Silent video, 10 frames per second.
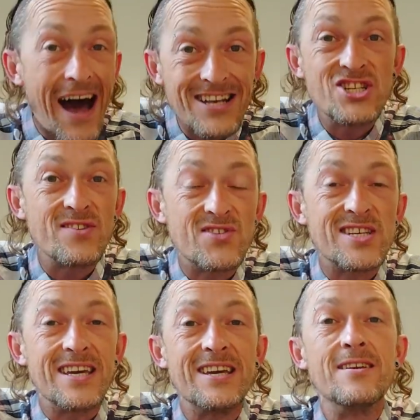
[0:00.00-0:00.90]
As you've
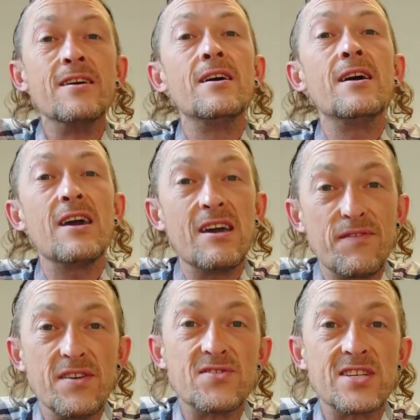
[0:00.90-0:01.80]
seen,
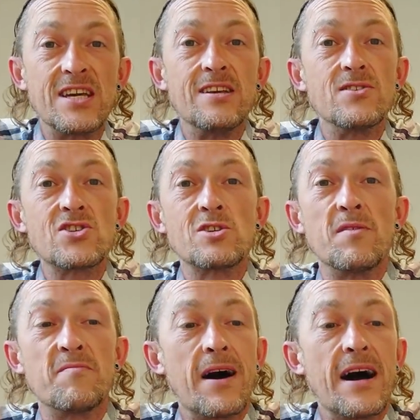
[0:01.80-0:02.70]
if you've seen
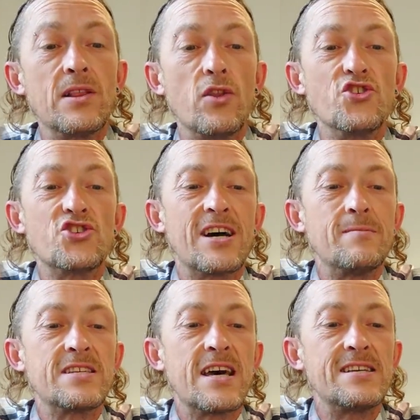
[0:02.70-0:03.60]
some of my
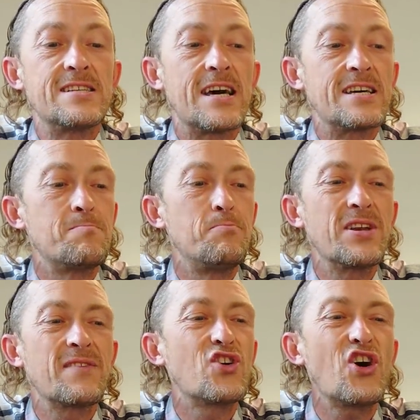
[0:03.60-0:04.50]
lunchtime taste tests,
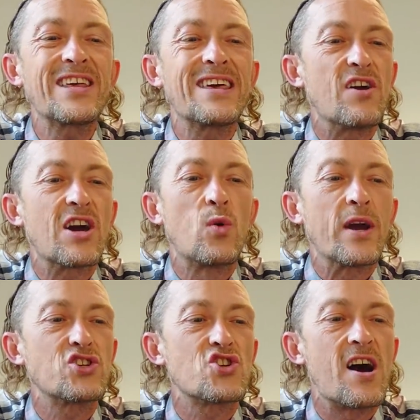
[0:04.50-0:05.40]
but I've got to give it a
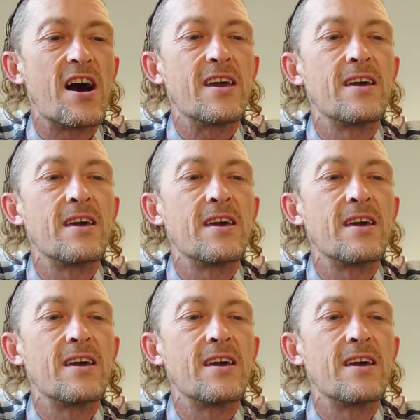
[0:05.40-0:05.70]
quick try.